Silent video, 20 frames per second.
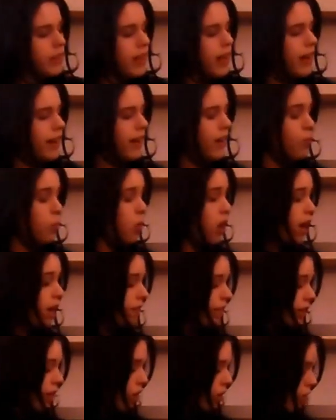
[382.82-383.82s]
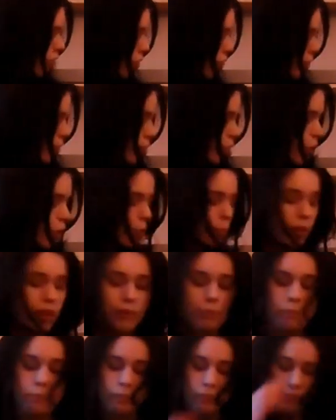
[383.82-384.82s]
I normally get are, what if I go wrong with
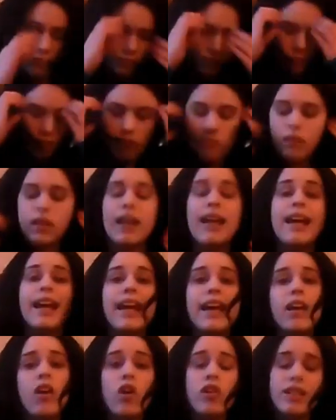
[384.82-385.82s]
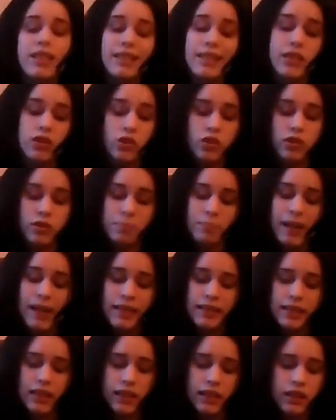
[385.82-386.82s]
Worbla? It honestly doesn't
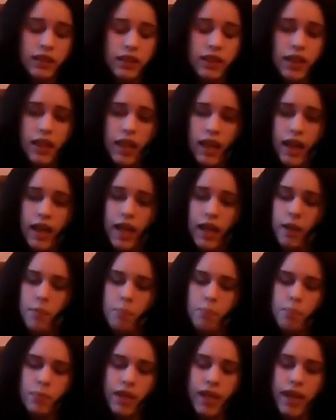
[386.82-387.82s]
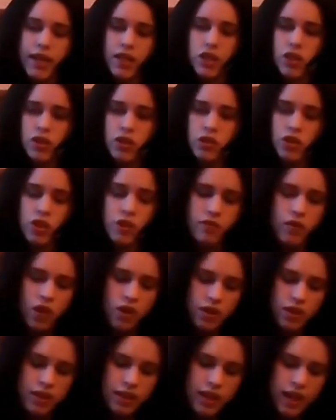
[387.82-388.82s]
matter. It's such a
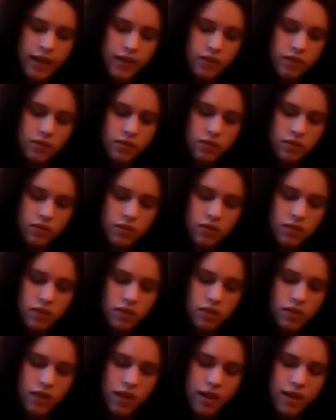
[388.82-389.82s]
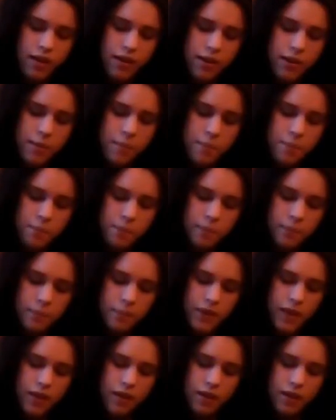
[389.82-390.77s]
versatile thing